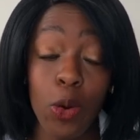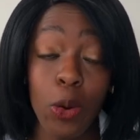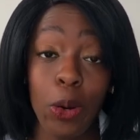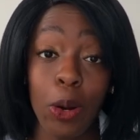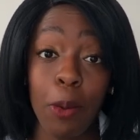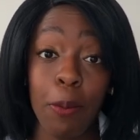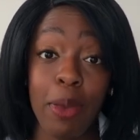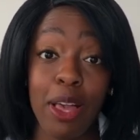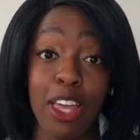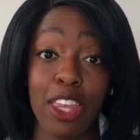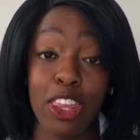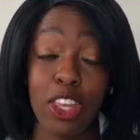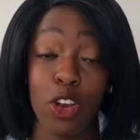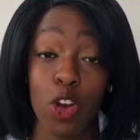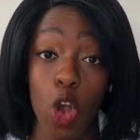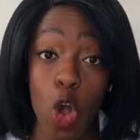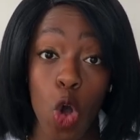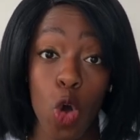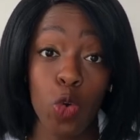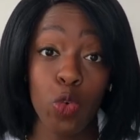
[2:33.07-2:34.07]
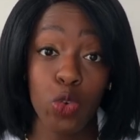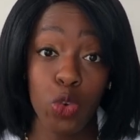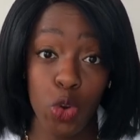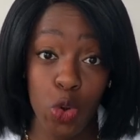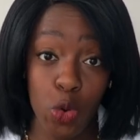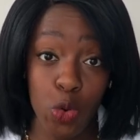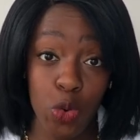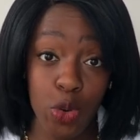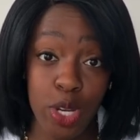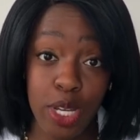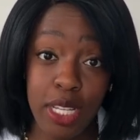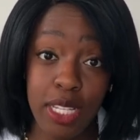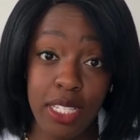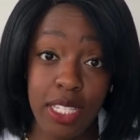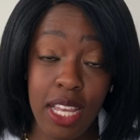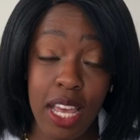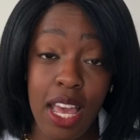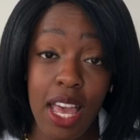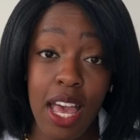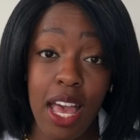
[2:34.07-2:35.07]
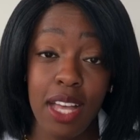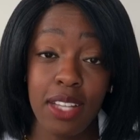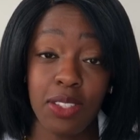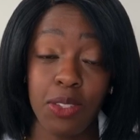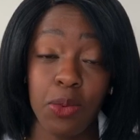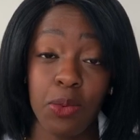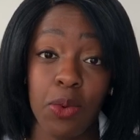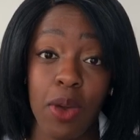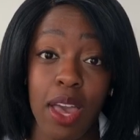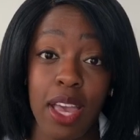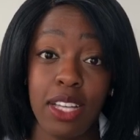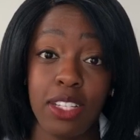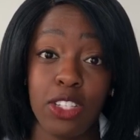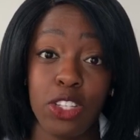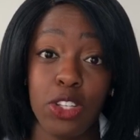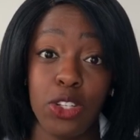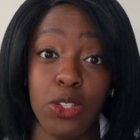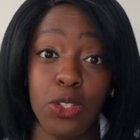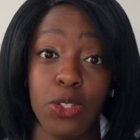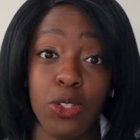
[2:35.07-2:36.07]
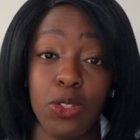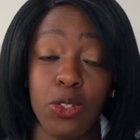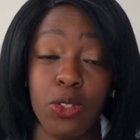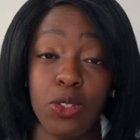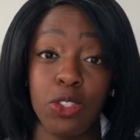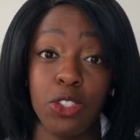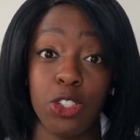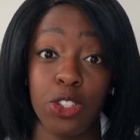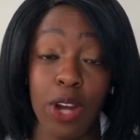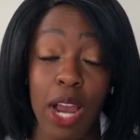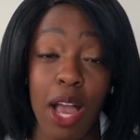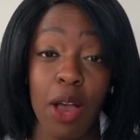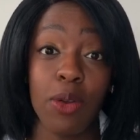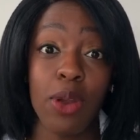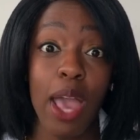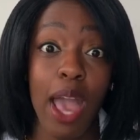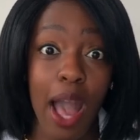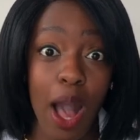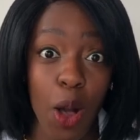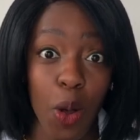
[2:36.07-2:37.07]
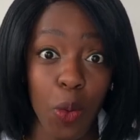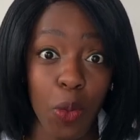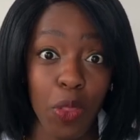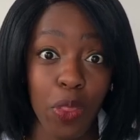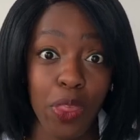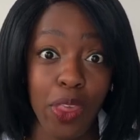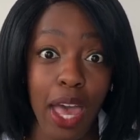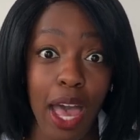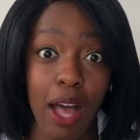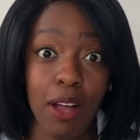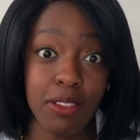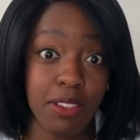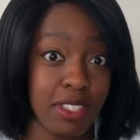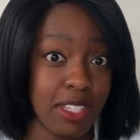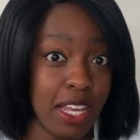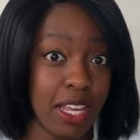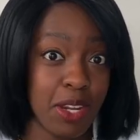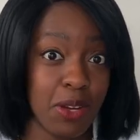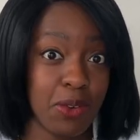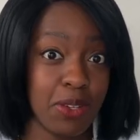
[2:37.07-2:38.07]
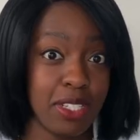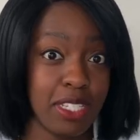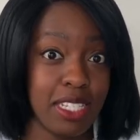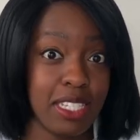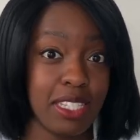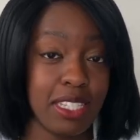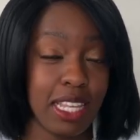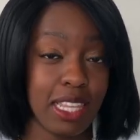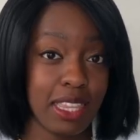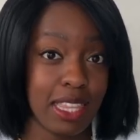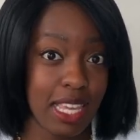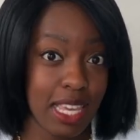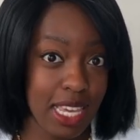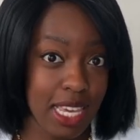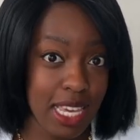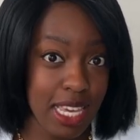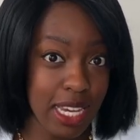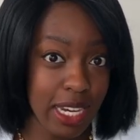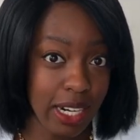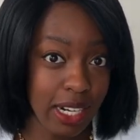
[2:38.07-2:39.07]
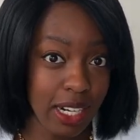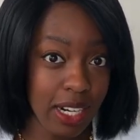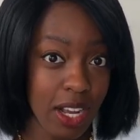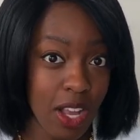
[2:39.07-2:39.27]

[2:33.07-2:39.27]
or make their own noise as a way to drown out the outside noises that they hear.